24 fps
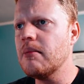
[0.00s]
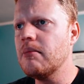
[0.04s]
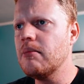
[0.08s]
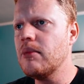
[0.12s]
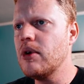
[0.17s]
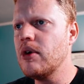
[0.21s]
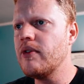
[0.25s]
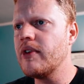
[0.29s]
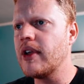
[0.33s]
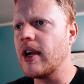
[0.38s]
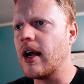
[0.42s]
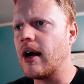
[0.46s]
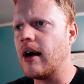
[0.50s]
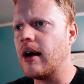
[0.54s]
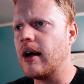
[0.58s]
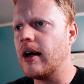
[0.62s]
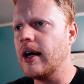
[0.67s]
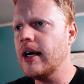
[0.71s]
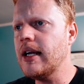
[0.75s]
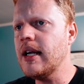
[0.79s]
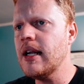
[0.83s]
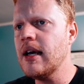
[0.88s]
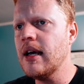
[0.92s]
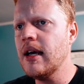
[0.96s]
Moving
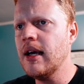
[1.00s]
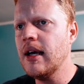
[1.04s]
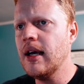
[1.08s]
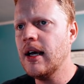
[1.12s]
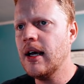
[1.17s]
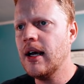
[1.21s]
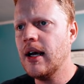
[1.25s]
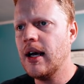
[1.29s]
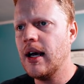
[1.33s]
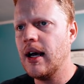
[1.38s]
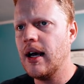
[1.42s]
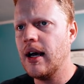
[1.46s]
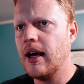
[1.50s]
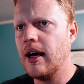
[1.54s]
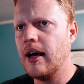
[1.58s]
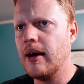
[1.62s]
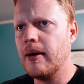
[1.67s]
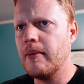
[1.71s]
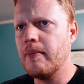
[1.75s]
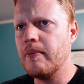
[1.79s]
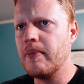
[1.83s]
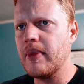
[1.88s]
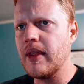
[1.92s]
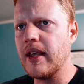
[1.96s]
on,
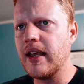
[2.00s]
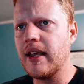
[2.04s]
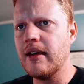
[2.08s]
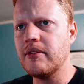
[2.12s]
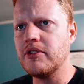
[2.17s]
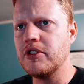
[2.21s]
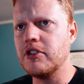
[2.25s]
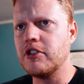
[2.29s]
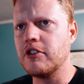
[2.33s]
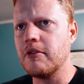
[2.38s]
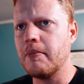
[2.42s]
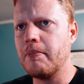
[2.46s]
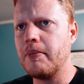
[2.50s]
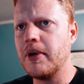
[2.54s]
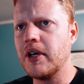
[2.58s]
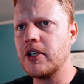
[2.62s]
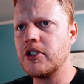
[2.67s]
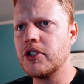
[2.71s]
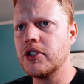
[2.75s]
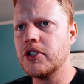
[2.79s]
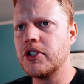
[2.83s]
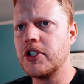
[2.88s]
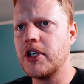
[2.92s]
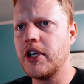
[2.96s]
it gives you some
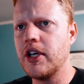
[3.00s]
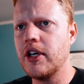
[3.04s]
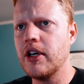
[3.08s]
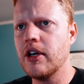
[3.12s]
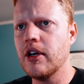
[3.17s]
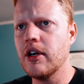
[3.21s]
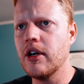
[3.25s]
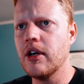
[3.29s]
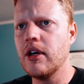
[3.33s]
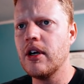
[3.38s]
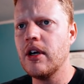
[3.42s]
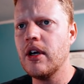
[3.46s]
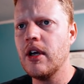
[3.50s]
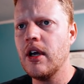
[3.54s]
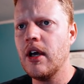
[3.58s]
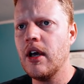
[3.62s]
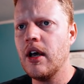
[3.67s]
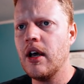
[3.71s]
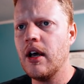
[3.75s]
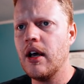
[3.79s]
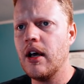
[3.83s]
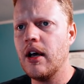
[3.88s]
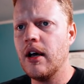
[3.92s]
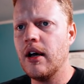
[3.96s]
pictures here
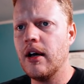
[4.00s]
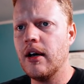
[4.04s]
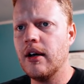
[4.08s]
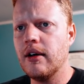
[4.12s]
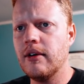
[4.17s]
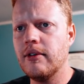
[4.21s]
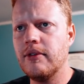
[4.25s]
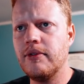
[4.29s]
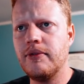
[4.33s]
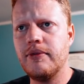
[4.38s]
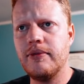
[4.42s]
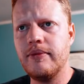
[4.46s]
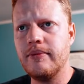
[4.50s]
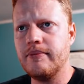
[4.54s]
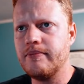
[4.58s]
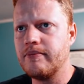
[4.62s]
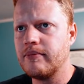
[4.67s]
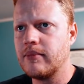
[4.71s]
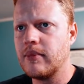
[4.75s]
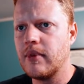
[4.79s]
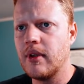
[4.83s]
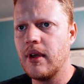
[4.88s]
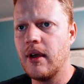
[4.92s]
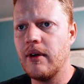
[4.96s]
of
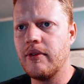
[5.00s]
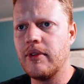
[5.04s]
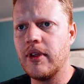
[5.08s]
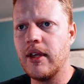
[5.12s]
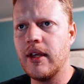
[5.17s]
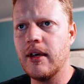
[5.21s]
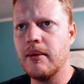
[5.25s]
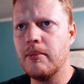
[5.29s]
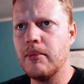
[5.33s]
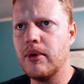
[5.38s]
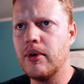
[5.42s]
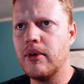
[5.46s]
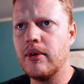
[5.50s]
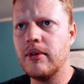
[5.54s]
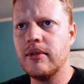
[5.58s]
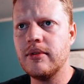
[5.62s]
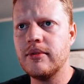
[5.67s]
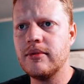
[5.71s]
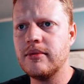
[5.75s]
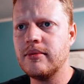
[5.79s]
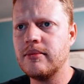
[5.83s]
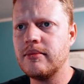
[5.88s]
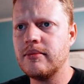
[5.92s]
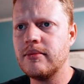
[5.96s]
the gimbal,
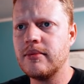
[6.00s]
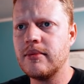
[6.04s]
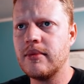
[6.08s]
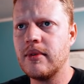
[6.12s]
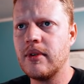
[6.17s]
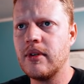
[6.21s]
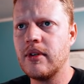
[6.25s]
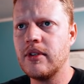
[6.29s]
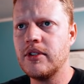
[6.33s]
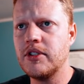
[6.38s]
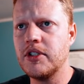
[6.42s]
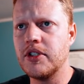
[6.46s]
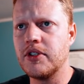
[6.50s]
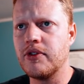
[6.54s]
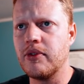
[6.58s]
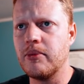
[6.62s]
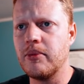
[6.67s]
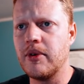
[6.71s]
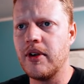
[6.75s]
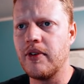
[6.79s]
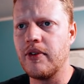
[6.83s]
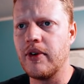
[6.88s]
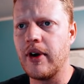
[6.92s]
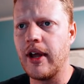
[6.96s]
just
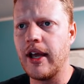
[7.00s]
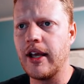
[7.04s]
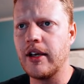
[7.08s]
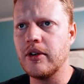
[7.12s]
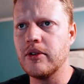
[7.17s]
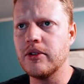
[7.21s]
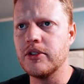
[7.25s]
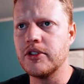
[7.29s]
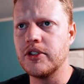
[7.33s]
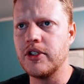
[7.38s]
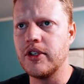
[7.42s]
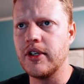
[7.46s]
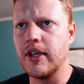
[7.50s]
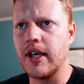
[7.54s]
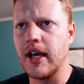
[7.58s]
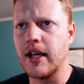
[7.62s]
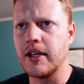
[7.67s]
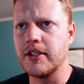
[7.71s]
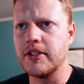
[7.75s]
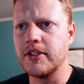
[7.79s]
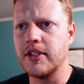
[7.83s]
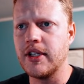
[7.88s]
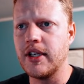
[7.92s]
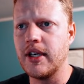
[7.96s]
from different angles, so you can
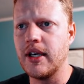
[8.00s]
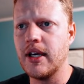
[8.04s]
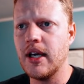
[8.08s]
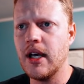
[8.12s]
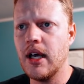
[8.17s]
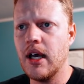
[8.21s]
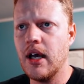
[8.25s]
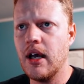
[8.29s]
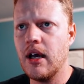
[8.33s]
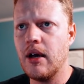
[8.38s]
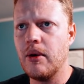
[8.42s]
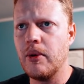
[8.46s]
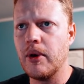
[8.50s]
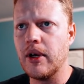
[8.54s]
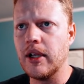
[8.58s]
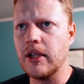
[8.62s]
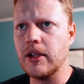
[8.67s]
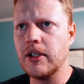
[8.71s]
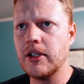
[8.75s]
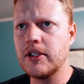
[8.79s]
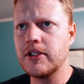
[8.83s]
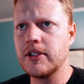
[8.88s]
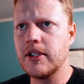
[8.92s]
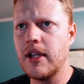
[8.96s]
kind of see what
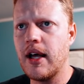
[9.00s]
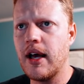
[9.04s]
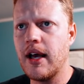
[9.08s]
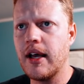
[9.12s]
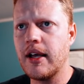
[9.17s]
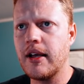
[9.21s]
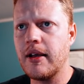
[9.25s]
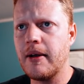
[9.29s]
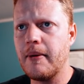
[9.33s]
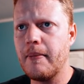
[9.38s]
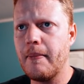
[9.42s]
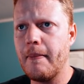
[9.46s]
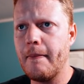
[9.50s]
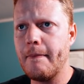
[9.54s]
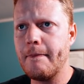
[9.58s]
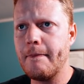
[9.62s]
it looks like.